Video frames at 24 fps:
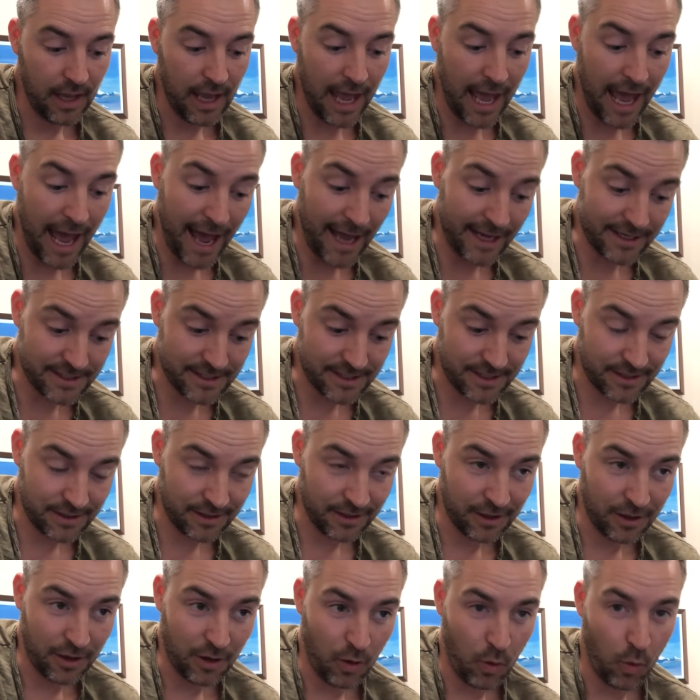ask
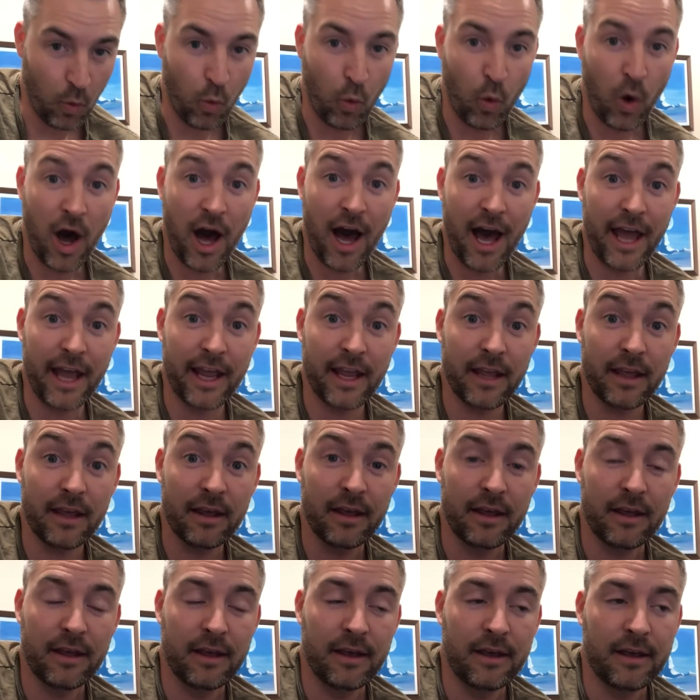why
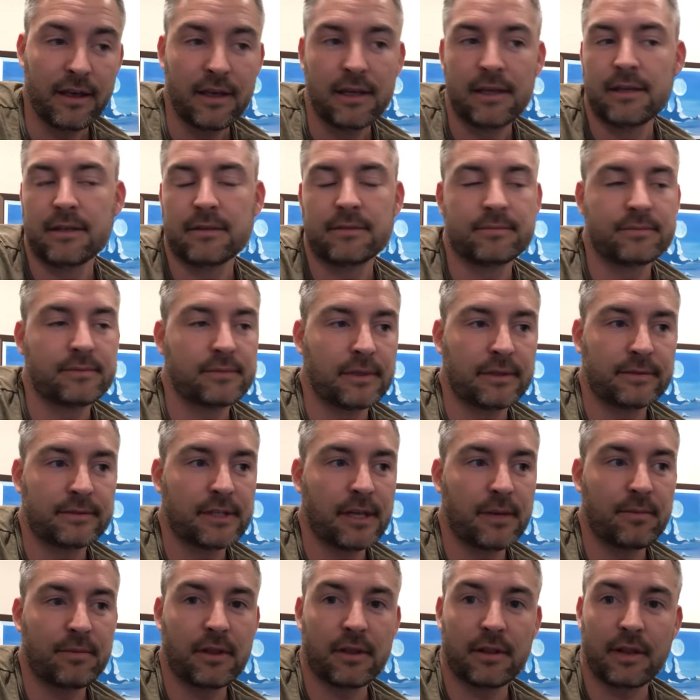
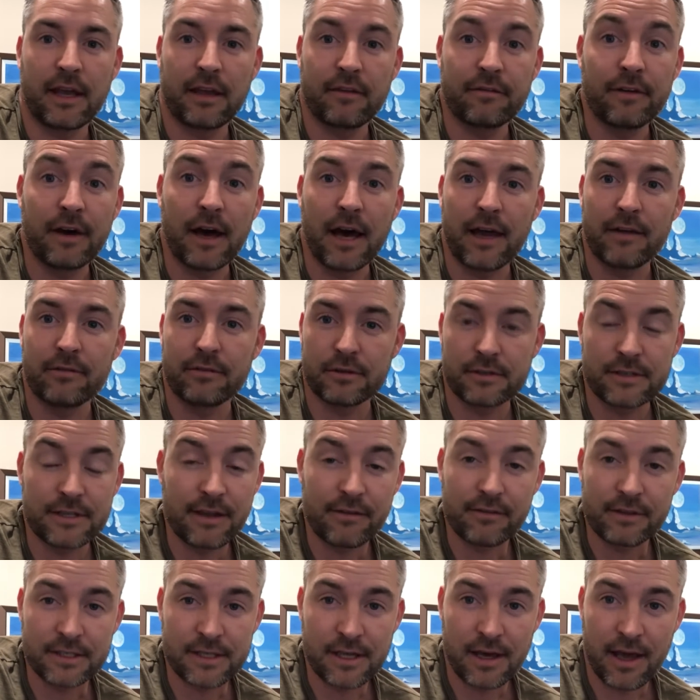something like 5 or
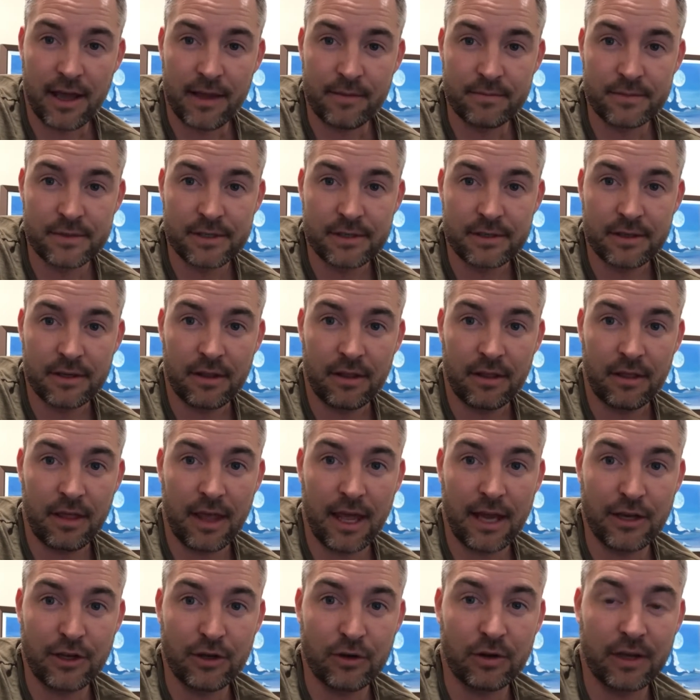7 times,
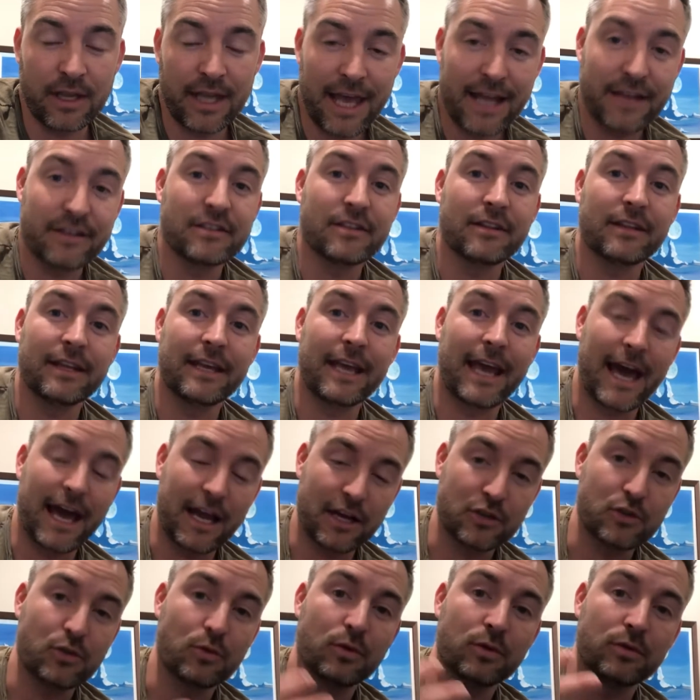then you'll get to the
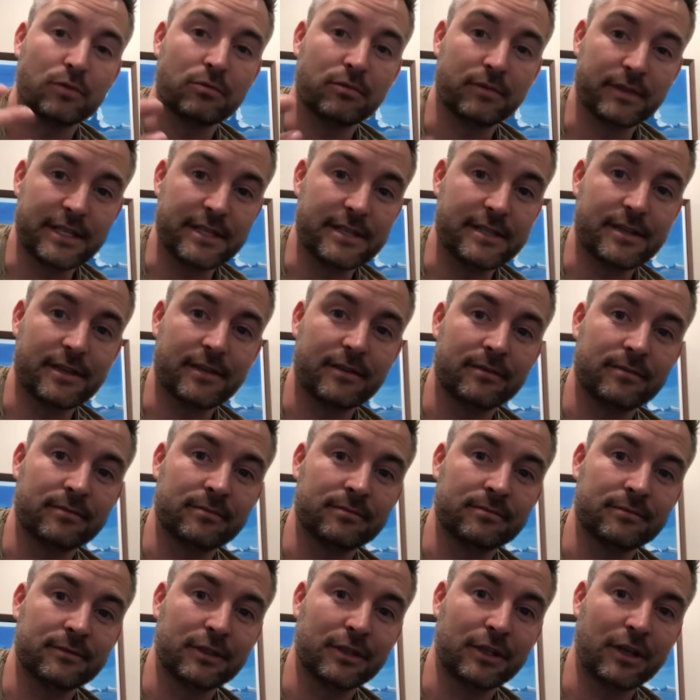actual reason
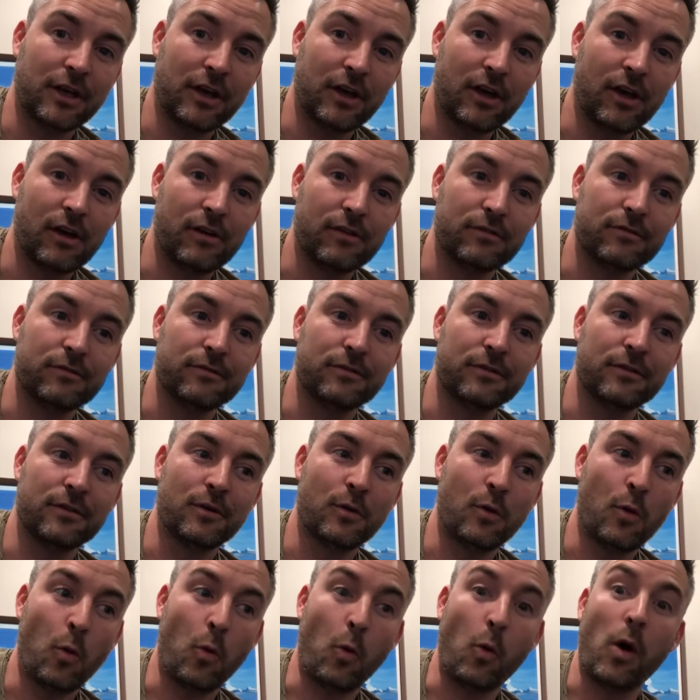of
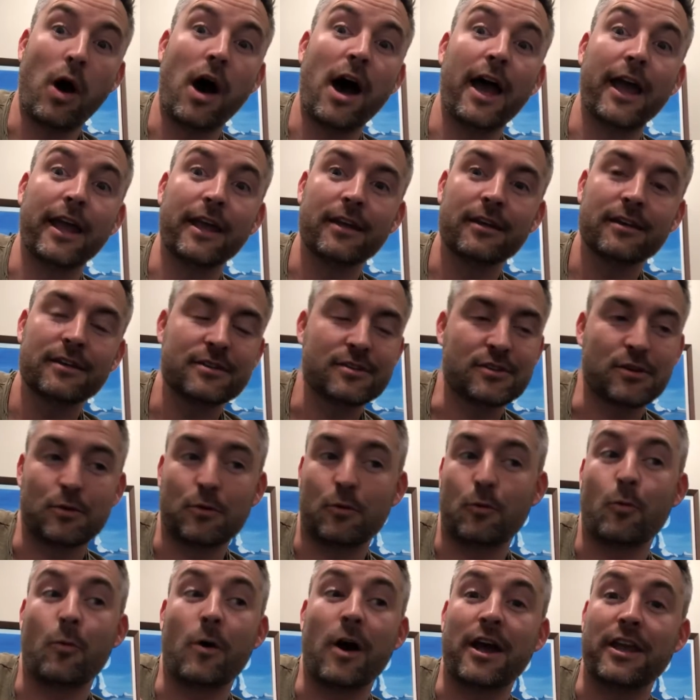why.
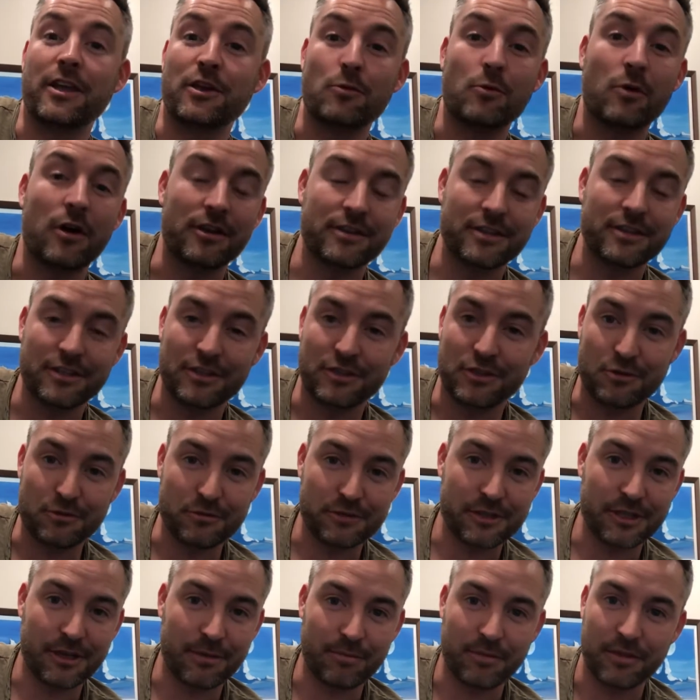So why you want to do
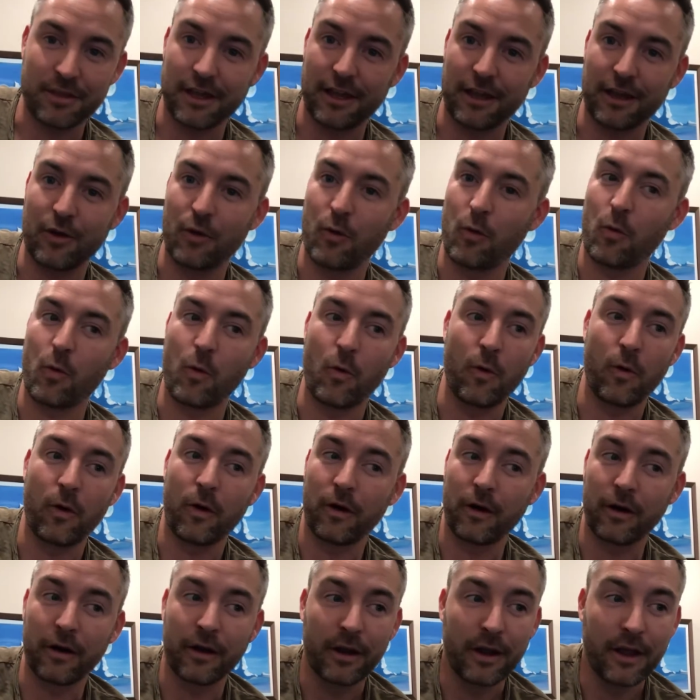something,
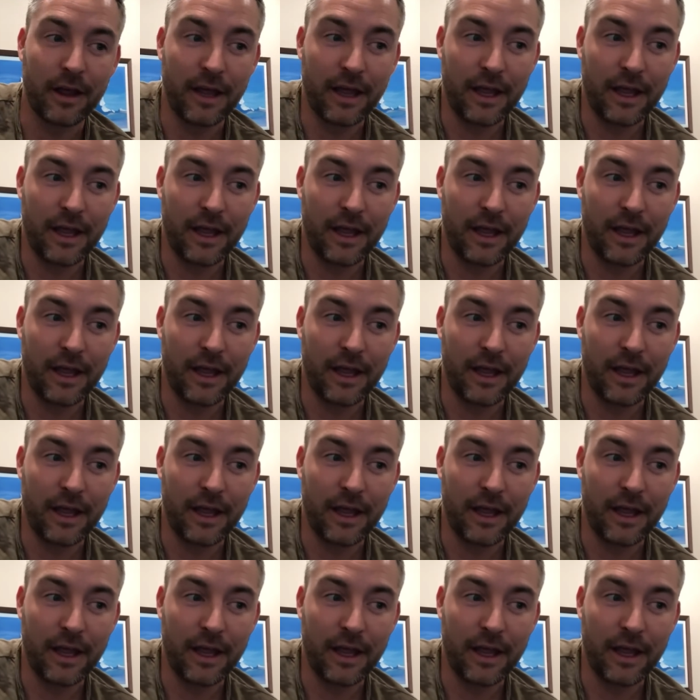or